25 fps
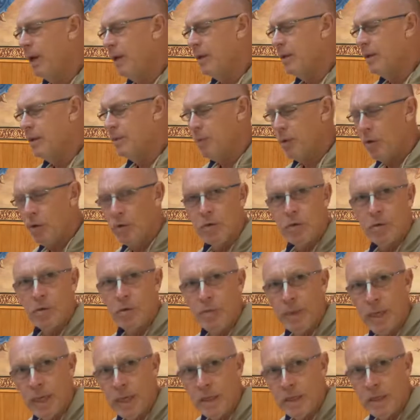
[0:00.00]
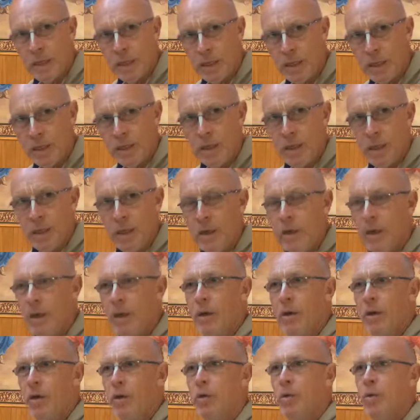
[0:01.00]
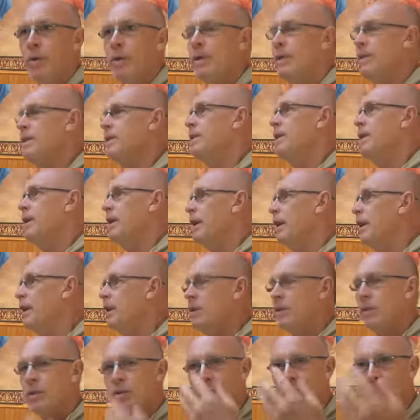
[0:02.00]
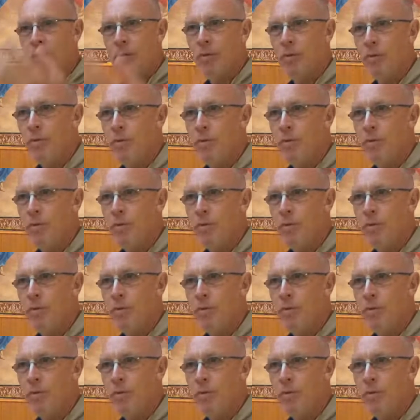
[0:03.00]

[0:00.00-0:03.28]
spiritual master, who is the external